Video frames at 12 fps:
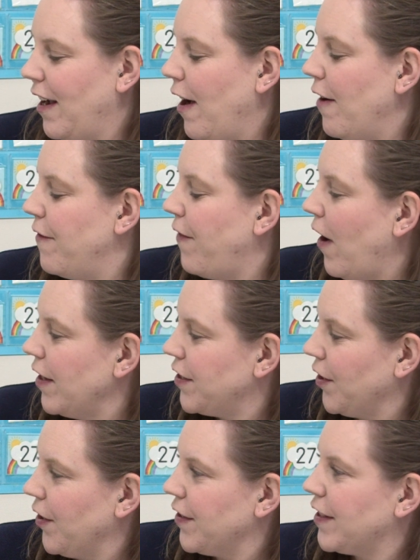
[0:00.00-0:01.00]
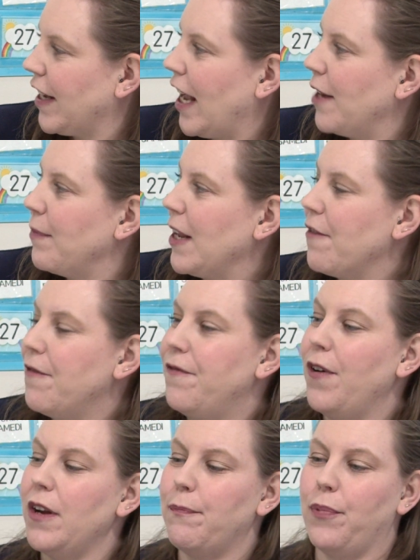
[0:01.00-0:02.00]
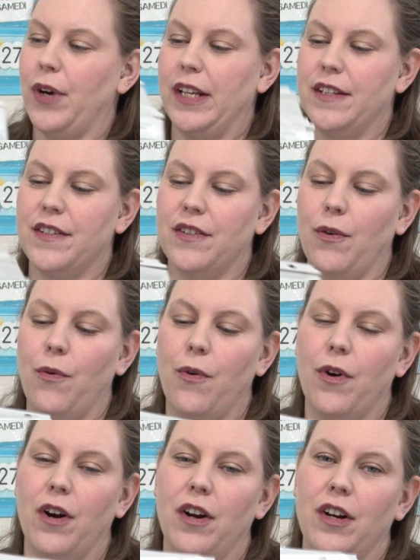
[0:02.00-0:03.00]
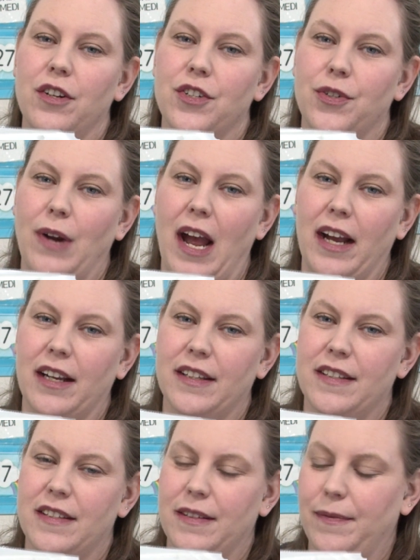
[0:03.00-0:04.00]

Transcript: Fossils can be footprints or tracks.